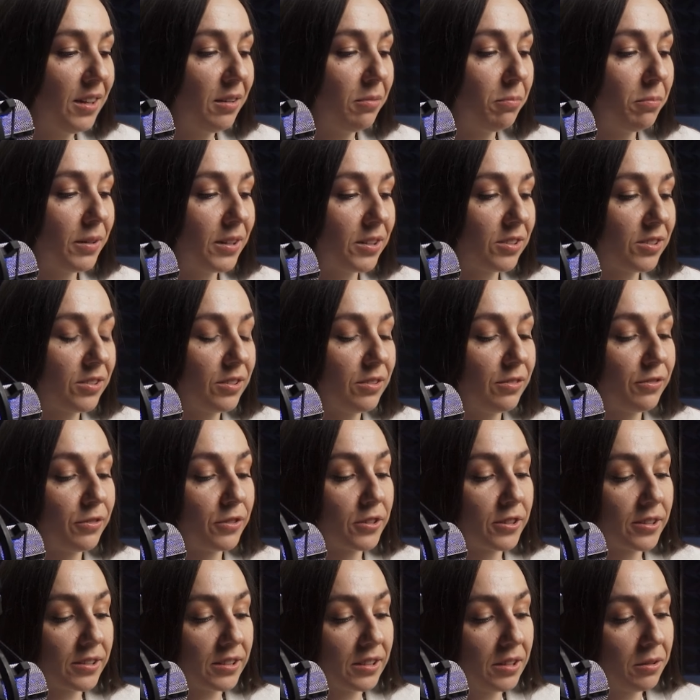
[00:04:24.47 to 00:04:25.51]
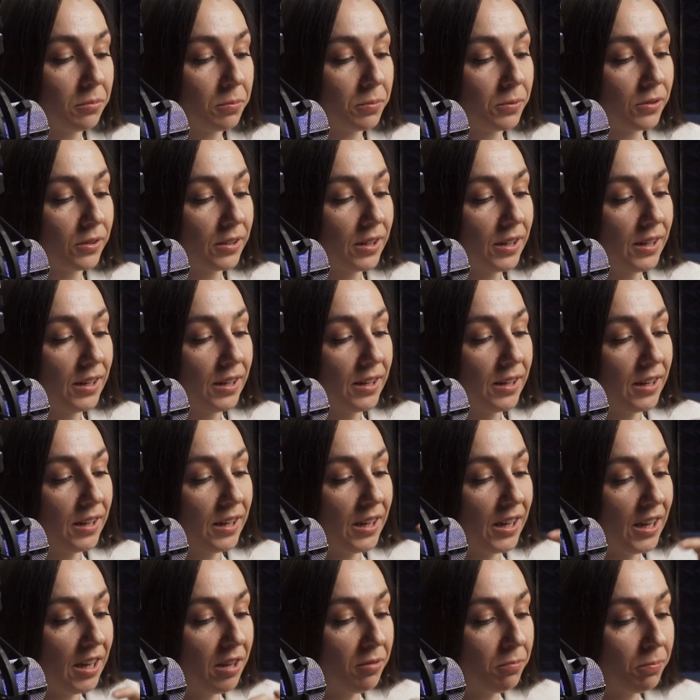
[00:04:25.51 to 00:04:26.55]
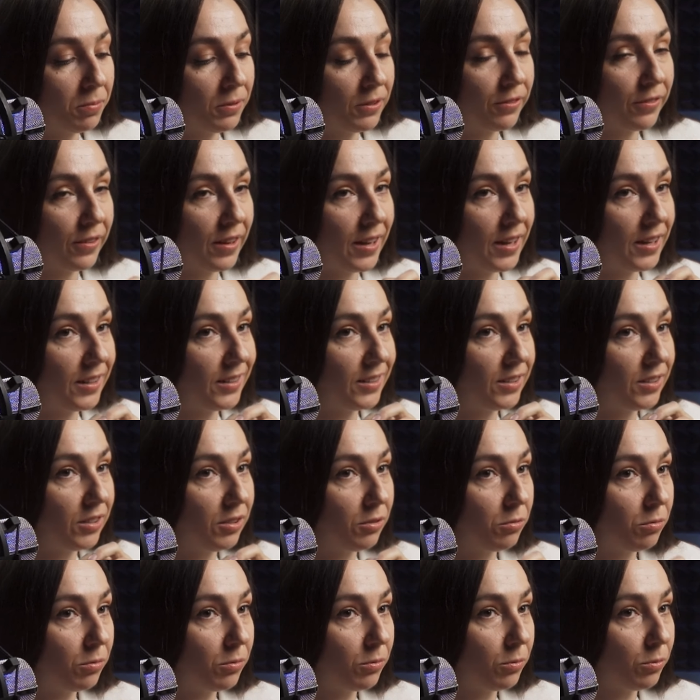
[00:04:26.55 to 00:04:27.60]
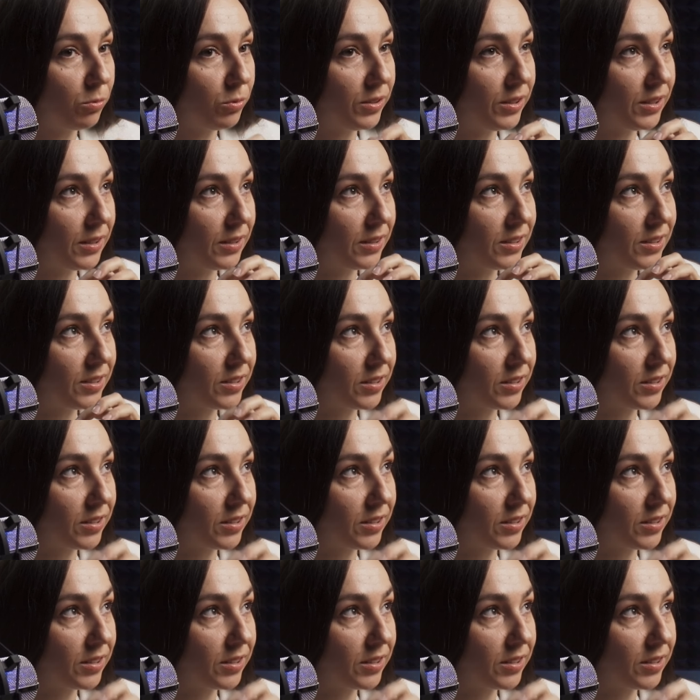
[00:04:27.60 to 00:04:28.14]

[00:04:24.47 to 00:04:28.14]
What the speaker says: But for example, amplifying the